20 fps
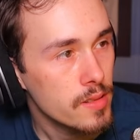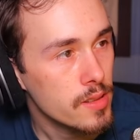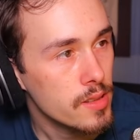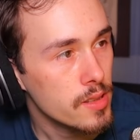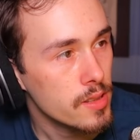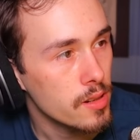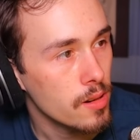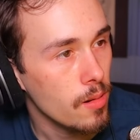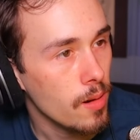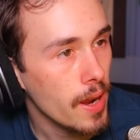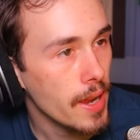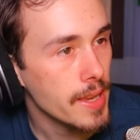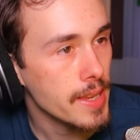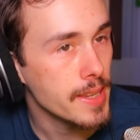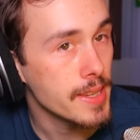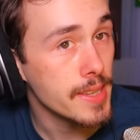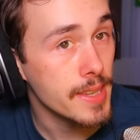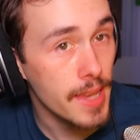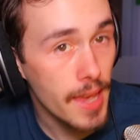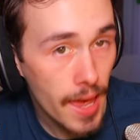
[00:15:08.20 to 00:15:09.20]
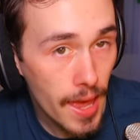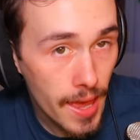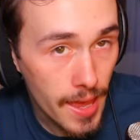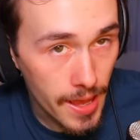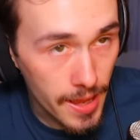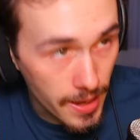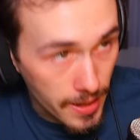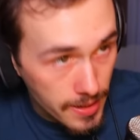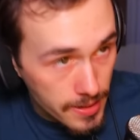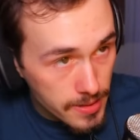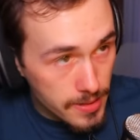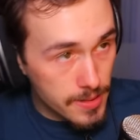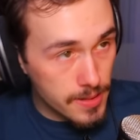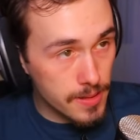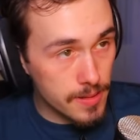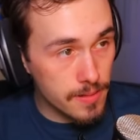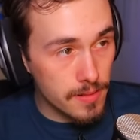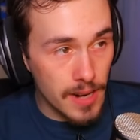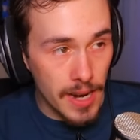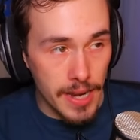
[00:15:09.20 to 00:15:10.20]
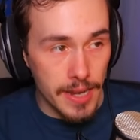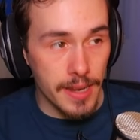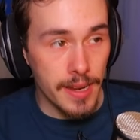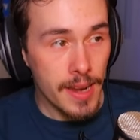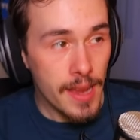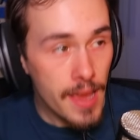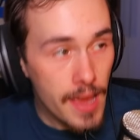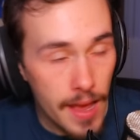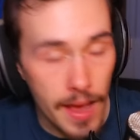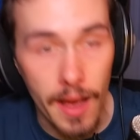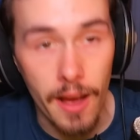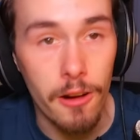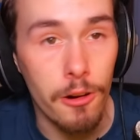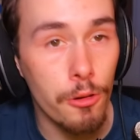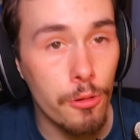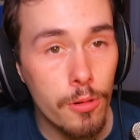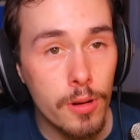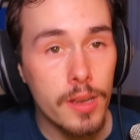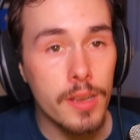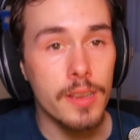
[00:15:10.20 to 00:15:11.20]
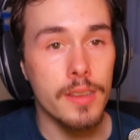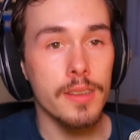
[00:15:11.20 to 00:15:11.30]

so I guess right now,